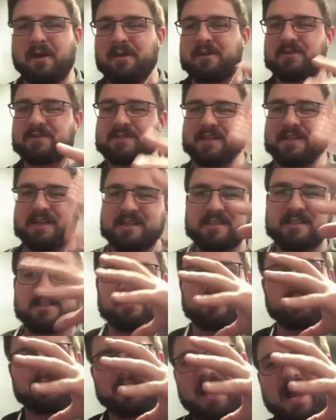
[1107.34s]
there's this
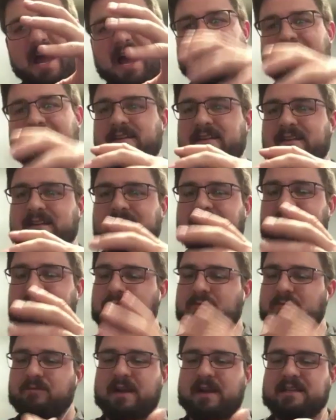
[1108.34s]
and there's that, and like
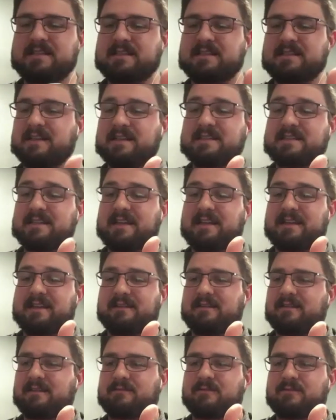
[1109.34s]
with wrestling, it's like
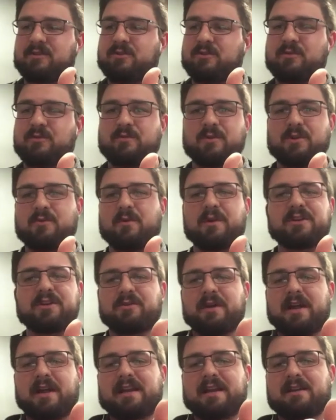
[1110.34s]
you win
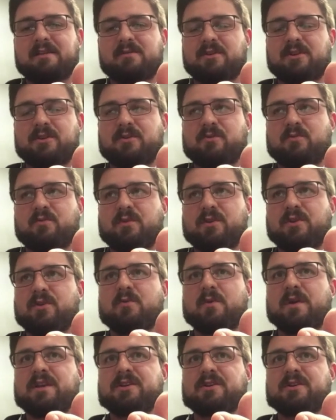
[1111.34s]
your
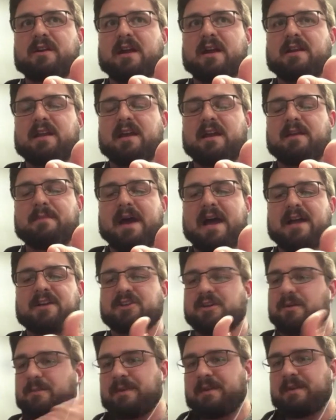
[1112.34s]
head-to-head
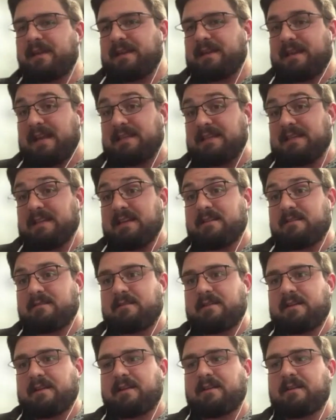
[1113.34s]
matchup, and like that's it.
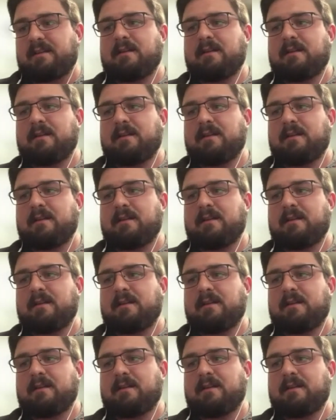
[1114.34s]
Like